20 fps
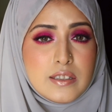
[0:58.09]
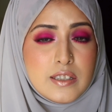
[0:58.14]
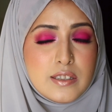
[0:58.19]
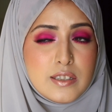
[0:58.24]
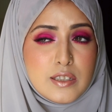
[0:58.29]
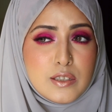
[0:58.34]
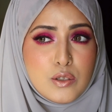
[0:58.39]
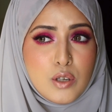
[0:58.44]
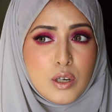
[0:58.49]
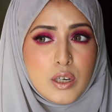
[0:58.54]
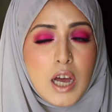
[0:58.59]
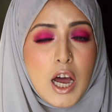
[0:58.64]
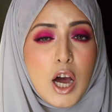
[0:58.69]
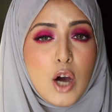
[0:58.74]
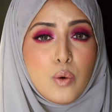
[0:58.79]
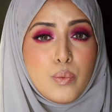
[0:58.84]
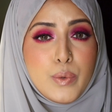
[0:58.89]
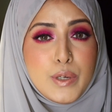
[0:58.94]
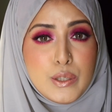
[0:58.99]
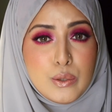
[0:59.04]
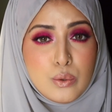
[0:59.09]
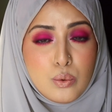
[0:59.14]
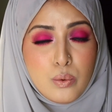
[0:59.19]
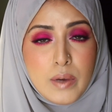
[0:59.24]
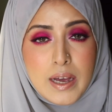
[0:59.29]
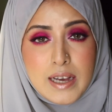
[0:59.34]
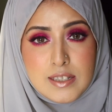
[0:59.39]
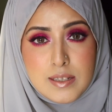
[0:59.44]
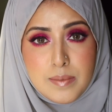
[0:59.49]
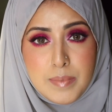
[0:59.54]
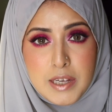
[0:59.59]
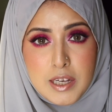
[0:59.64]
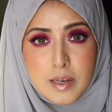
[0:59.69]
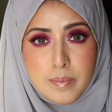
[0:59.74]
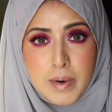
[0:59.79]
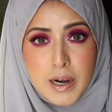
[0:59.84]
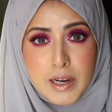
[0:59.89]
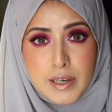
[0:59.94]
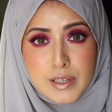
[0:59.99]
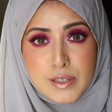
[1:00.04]
This is not how we do as a
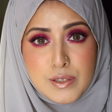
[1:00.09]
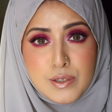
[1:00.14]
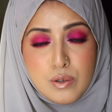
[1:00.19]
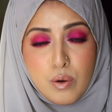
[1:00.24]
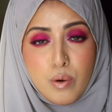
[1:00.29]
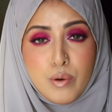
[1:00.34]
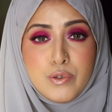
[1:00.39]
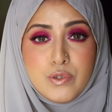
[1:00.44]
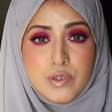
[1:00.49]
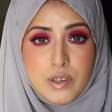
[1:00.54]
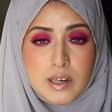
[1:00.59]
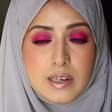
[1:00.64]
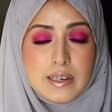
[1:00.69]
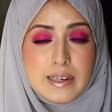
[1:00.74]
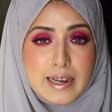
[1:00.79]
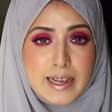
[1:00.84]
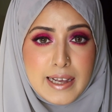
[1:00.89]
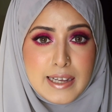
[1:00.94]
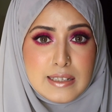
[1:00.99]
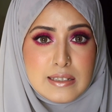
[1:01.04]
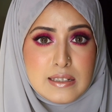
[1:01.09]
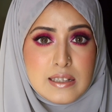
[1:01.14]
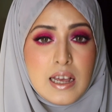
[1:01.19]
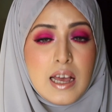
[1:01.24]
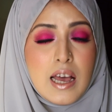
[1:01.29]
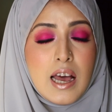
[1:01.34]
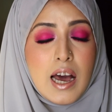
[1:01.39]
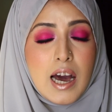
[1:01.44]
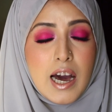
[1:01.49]
makeup artist on real clients.